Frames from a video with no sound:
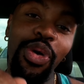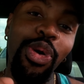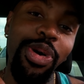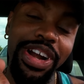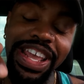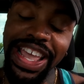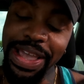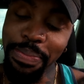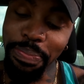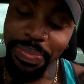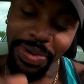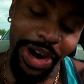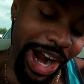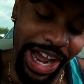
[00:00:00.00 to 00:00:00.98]
40
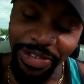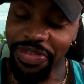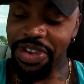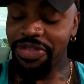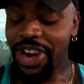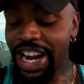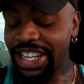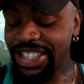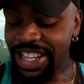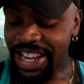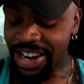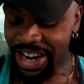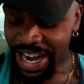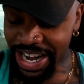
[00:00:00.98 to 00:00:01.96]
in profit right
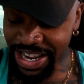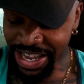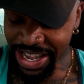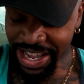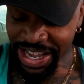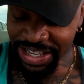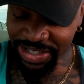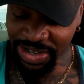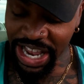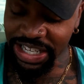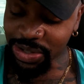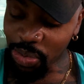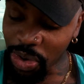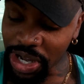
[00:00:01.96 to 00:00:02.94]
there, right? So
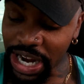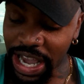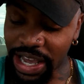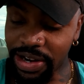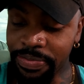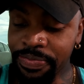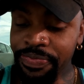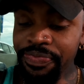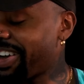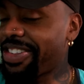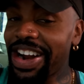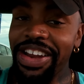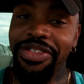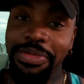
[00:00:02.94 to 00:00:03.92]
that's one item,
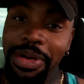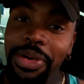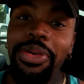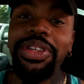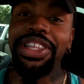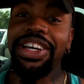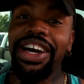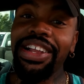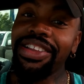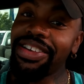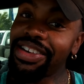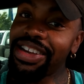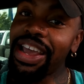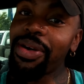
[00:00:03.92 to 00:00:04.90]
right? Remember what the
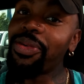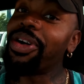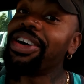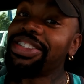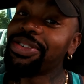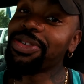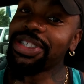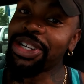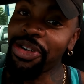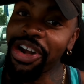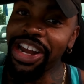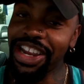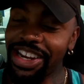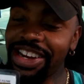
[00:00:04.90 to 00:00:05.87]
color of the day was. It was
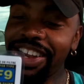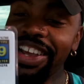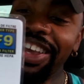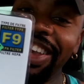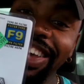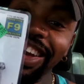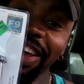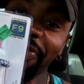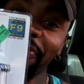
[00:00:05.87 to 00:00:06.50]
green. And